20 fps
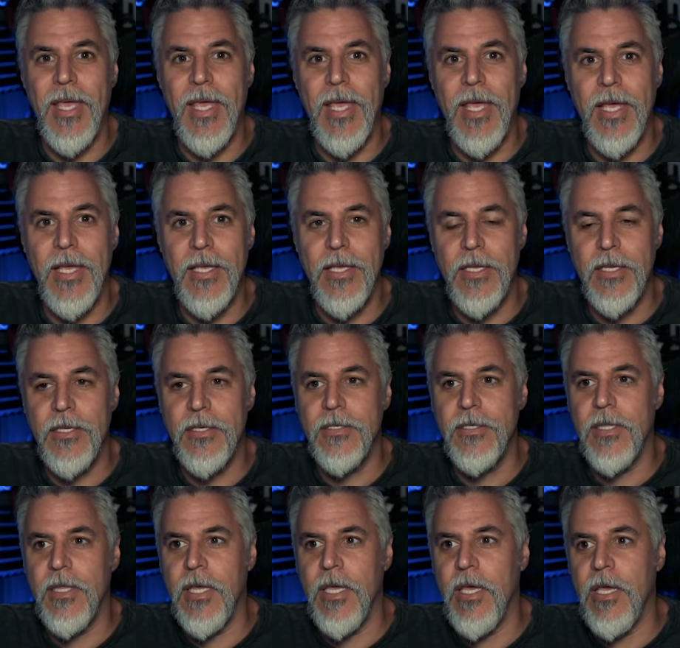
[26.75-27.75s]

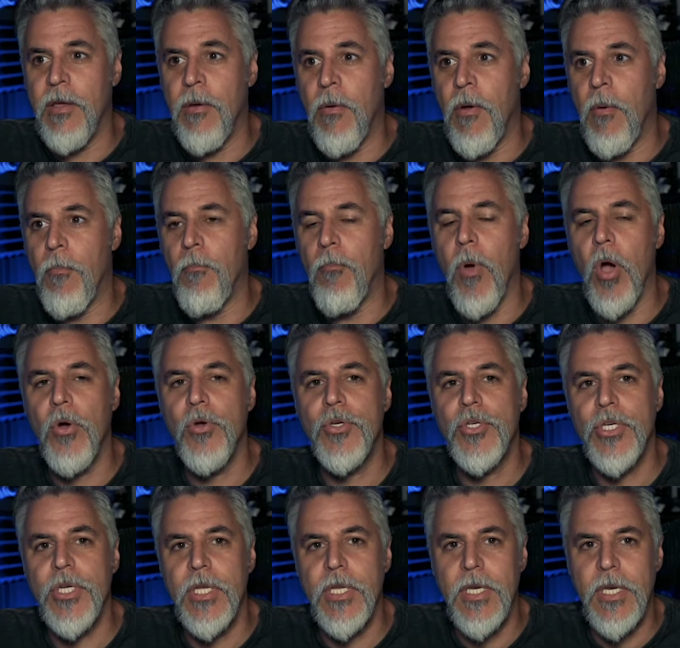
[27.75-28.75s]
Is the
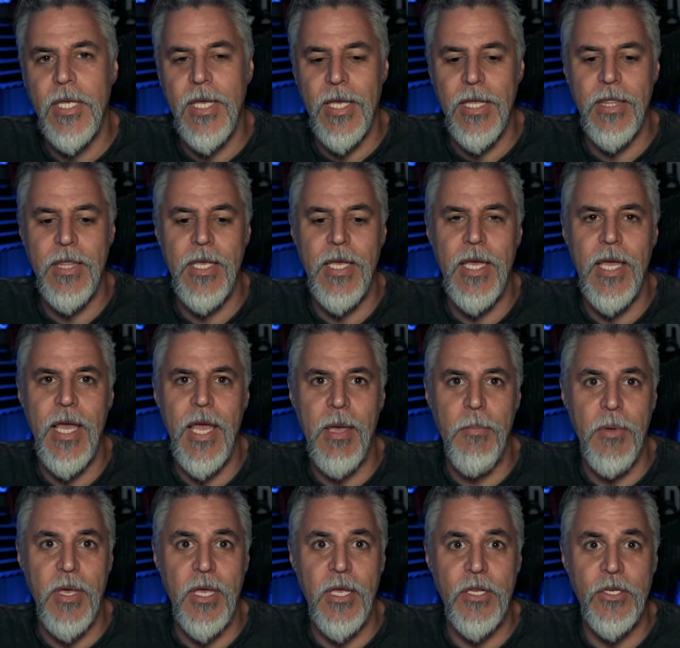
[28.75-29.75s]
motion in the
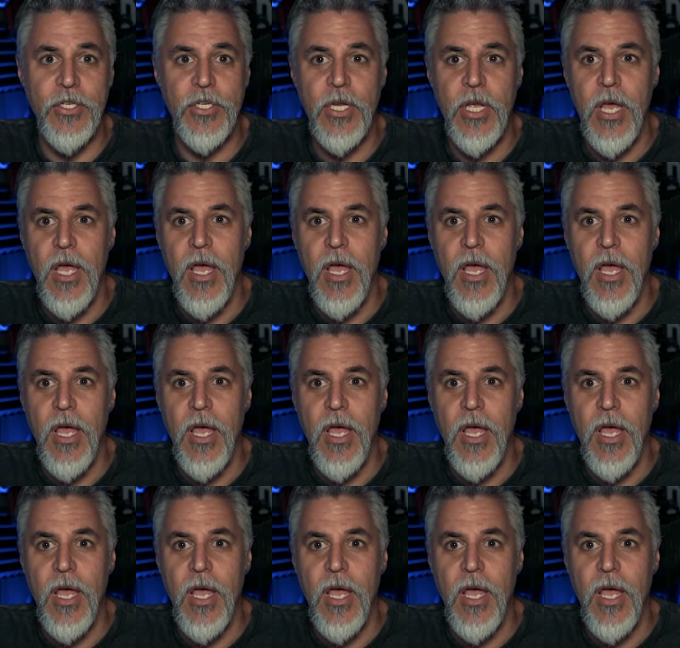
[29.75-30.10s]
image